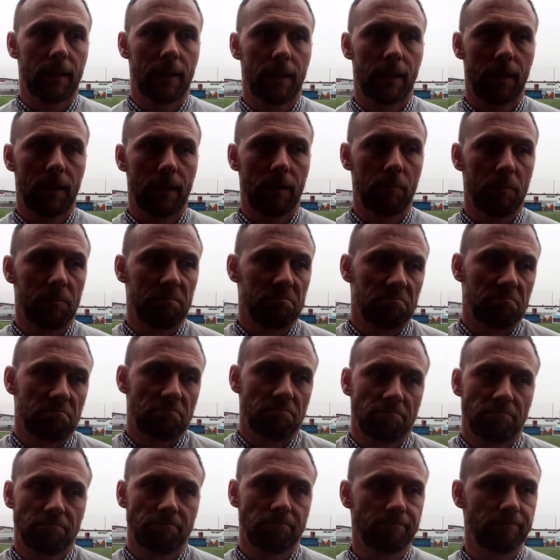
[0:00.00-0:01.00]
Um,
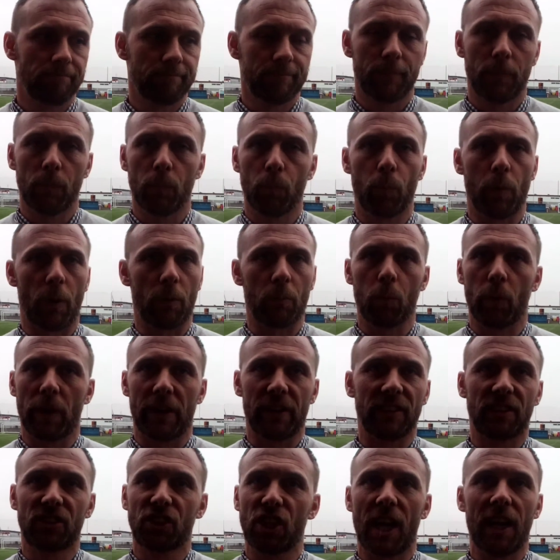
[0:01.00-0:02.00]
we're
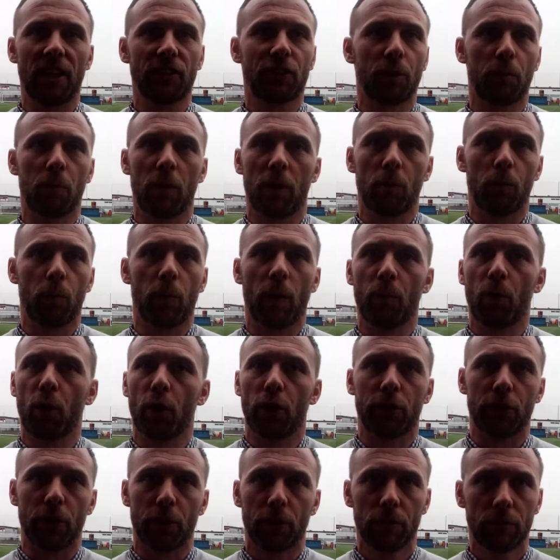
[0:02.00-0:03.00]
in charge of what we
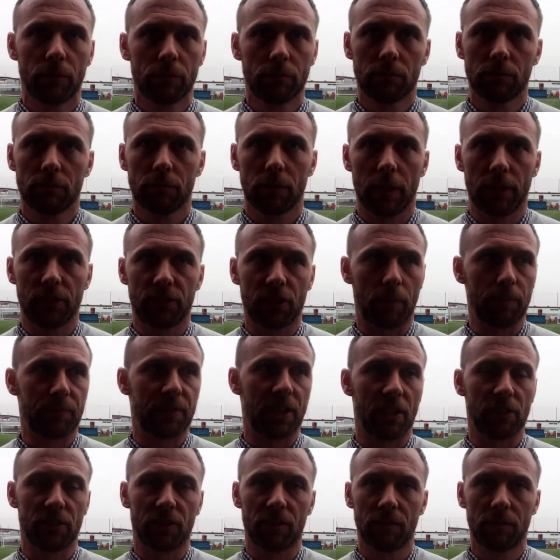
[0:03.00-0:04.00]
want to do. It's up
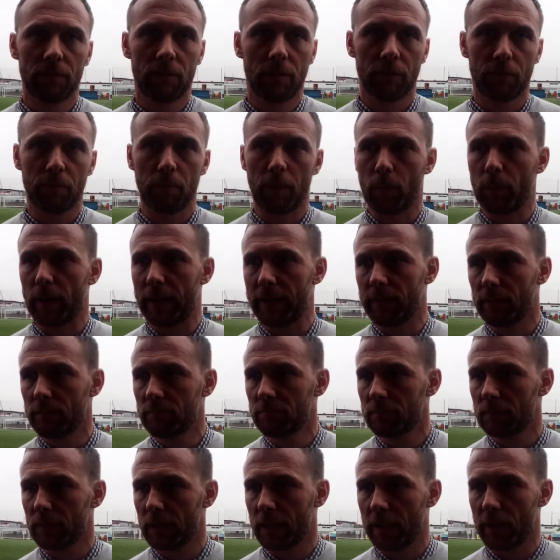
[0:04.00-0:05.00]
to us. If we win
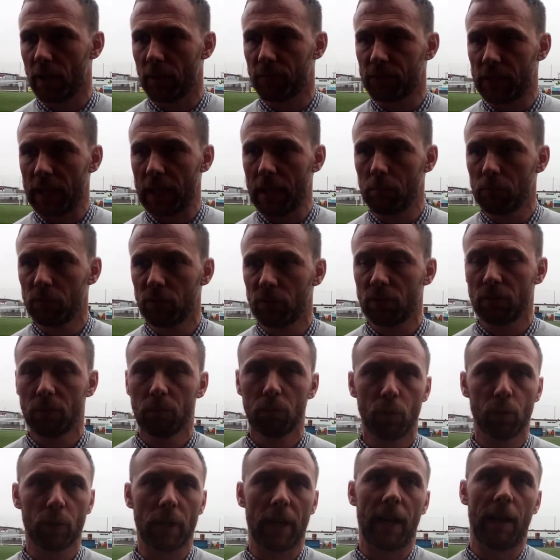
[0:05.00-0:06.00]
enough games,
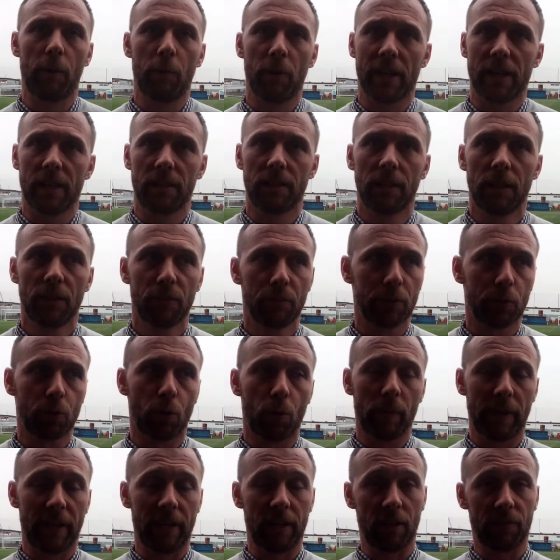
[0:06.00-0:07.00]
we'll get out of it. If we
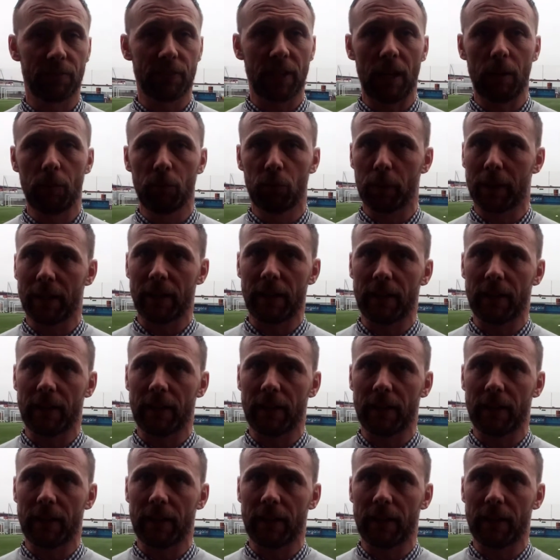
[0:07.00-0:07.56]
don't win enough games, we'll get